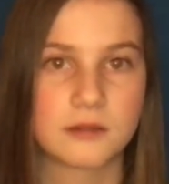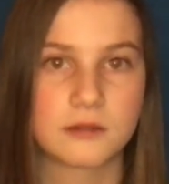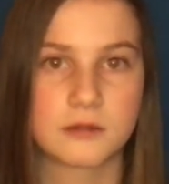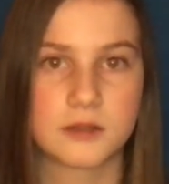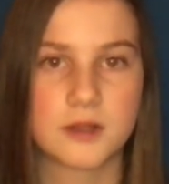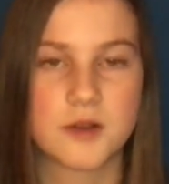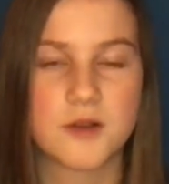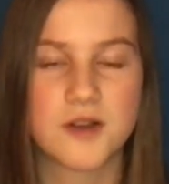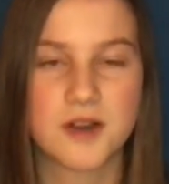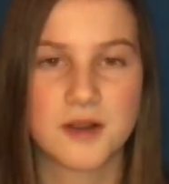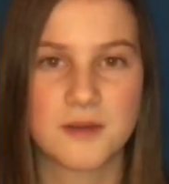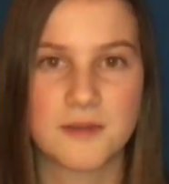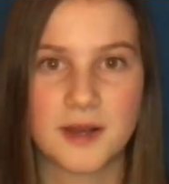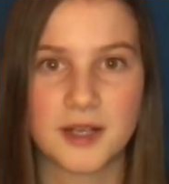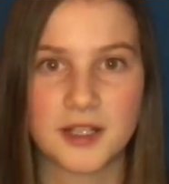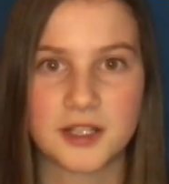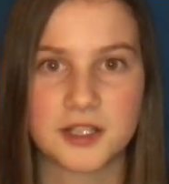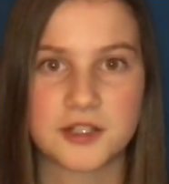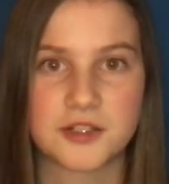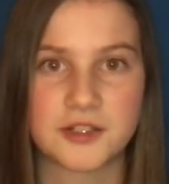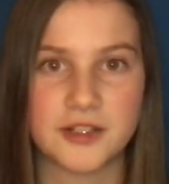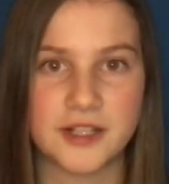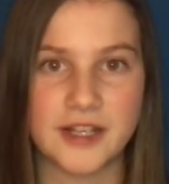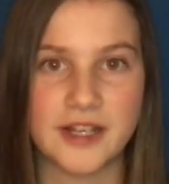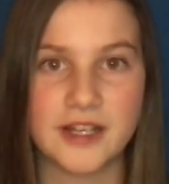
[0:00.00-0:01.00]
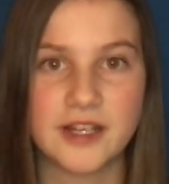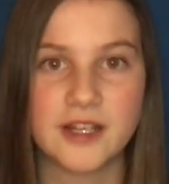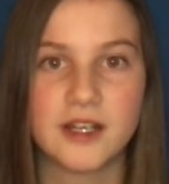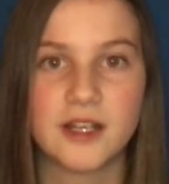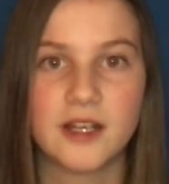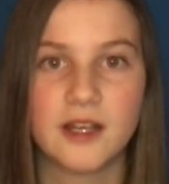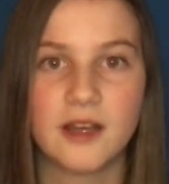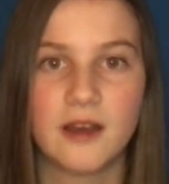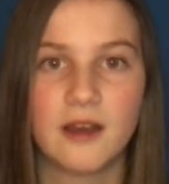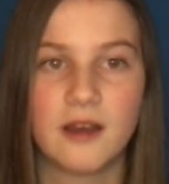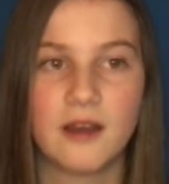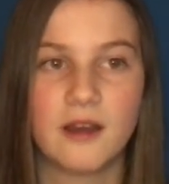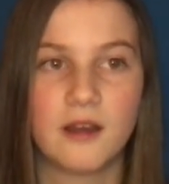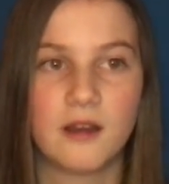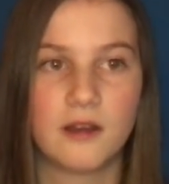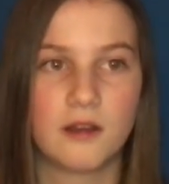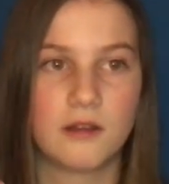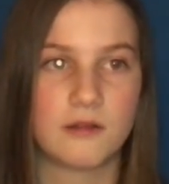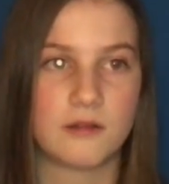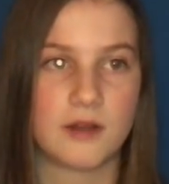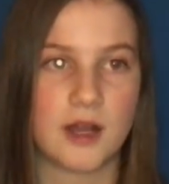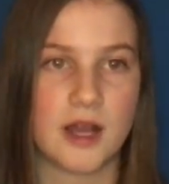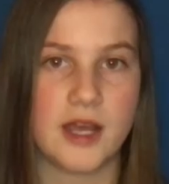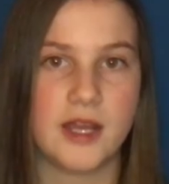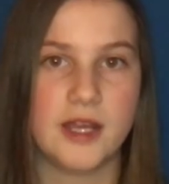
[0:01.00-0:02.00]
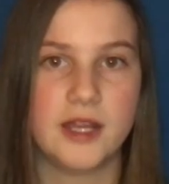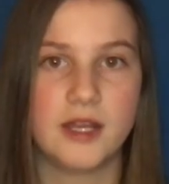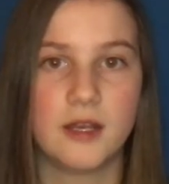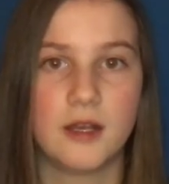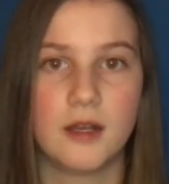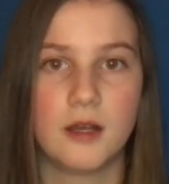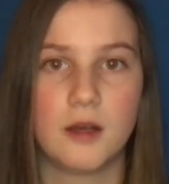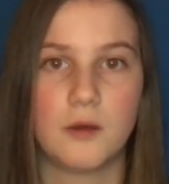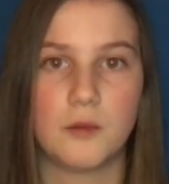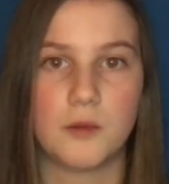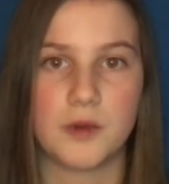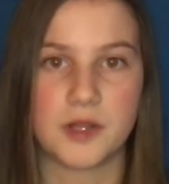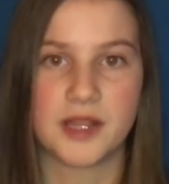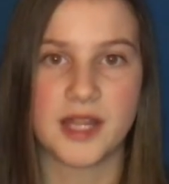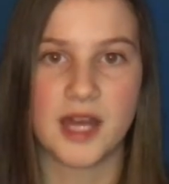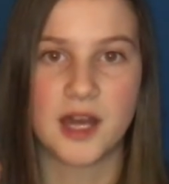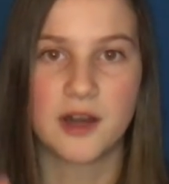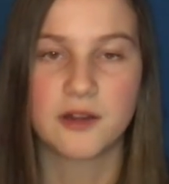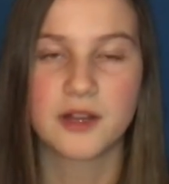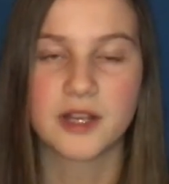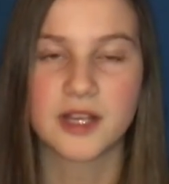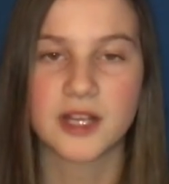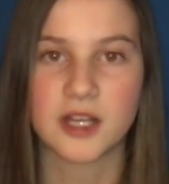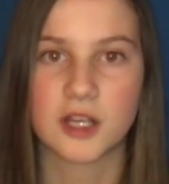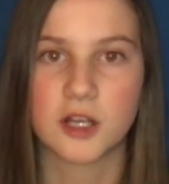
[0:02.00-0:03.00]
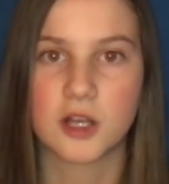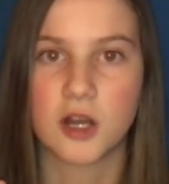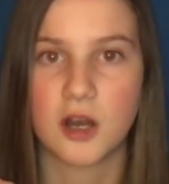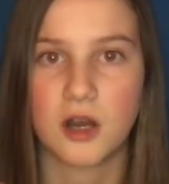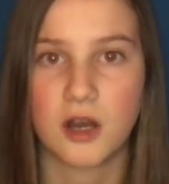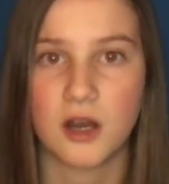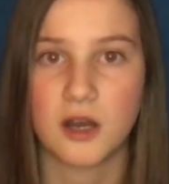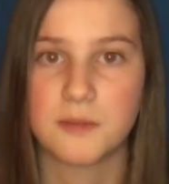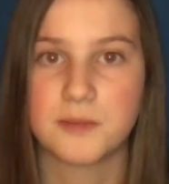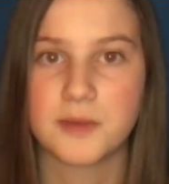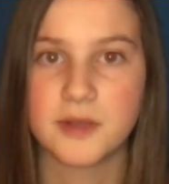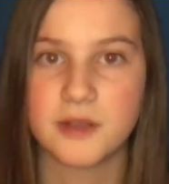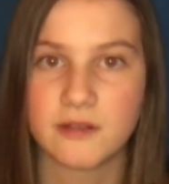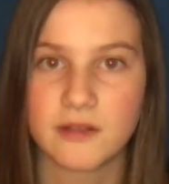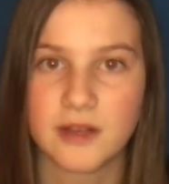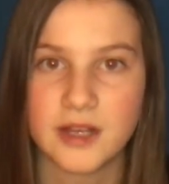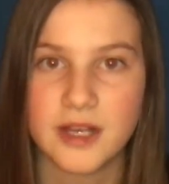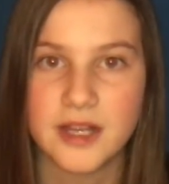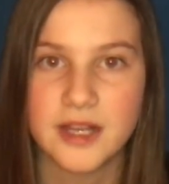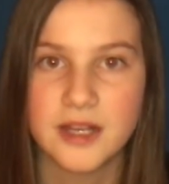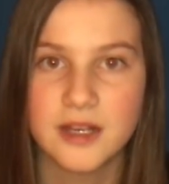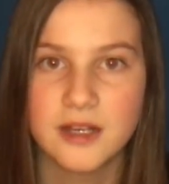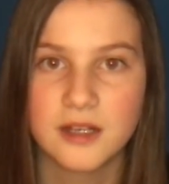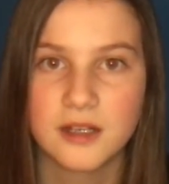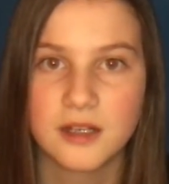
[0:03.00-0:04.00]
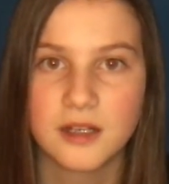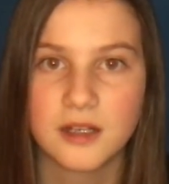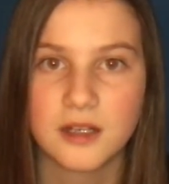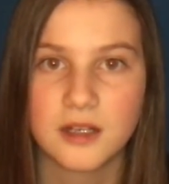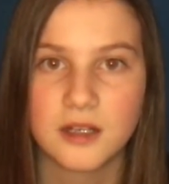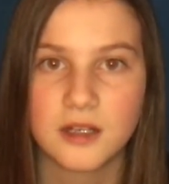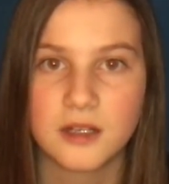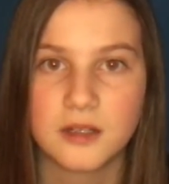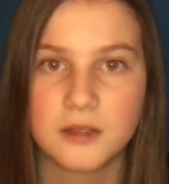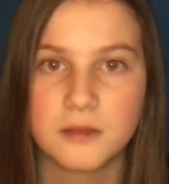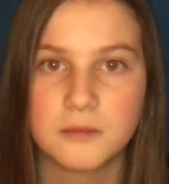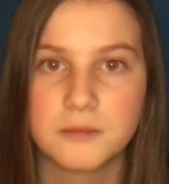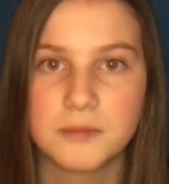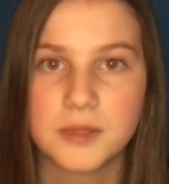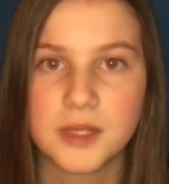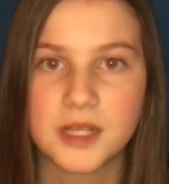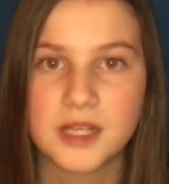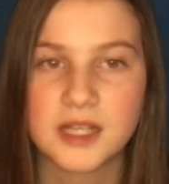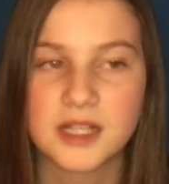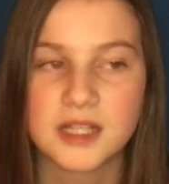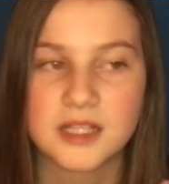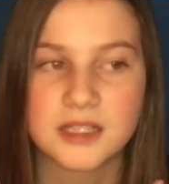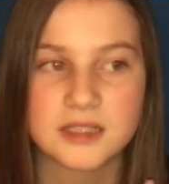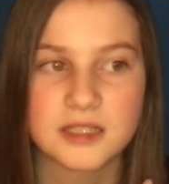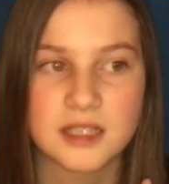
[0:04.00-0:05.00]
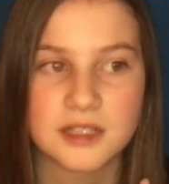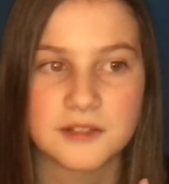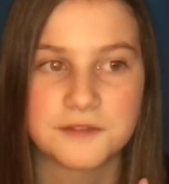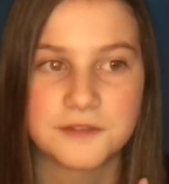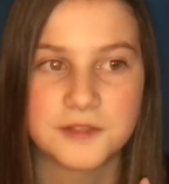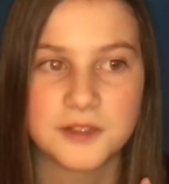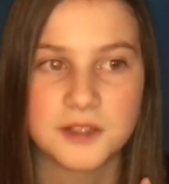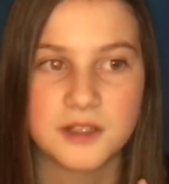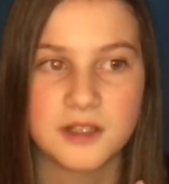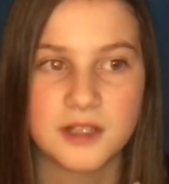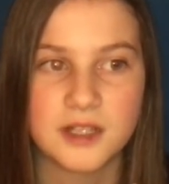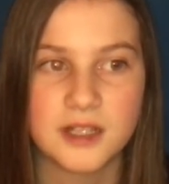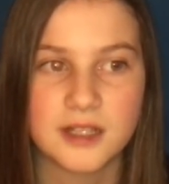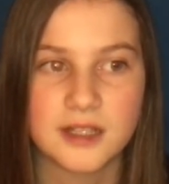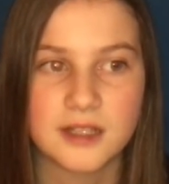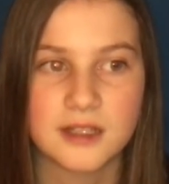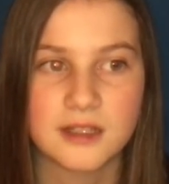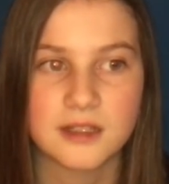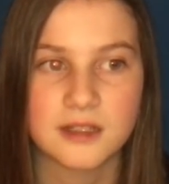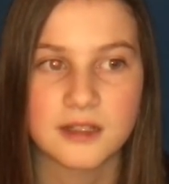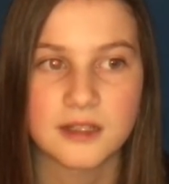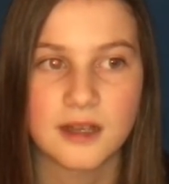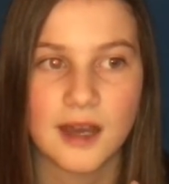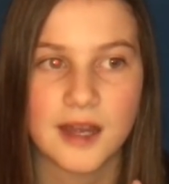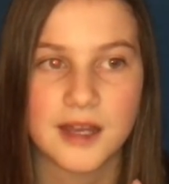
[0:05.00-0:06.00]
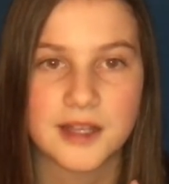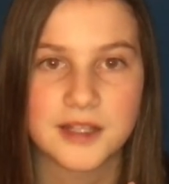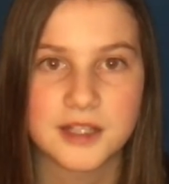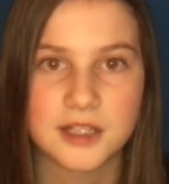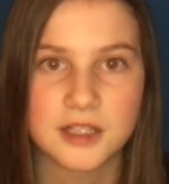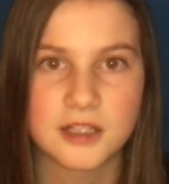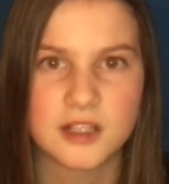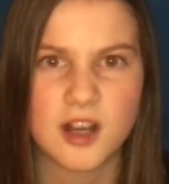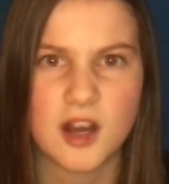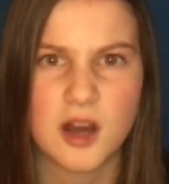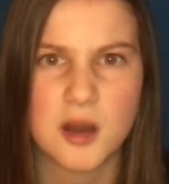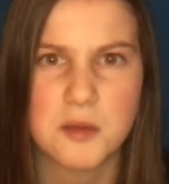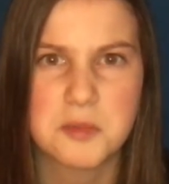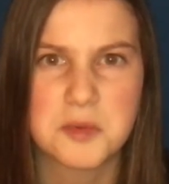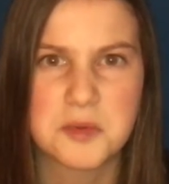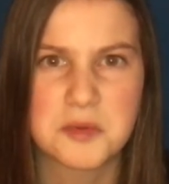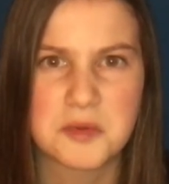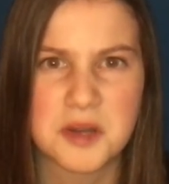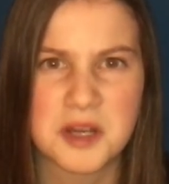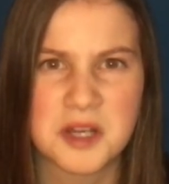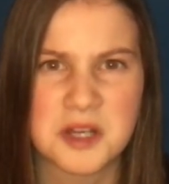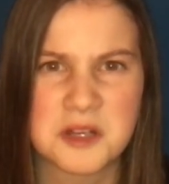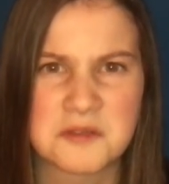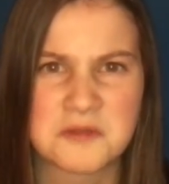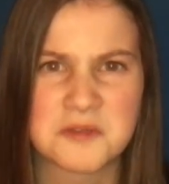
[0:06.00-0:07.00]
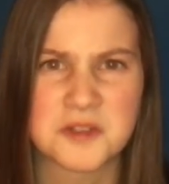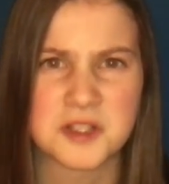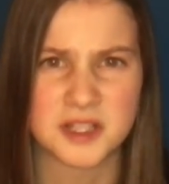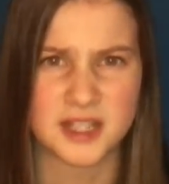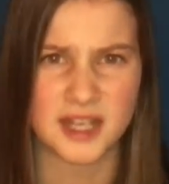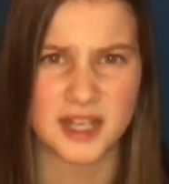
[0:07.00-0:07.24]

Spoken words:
record my screen, right, without getting copyright, because I feel like I'd get copyrighted for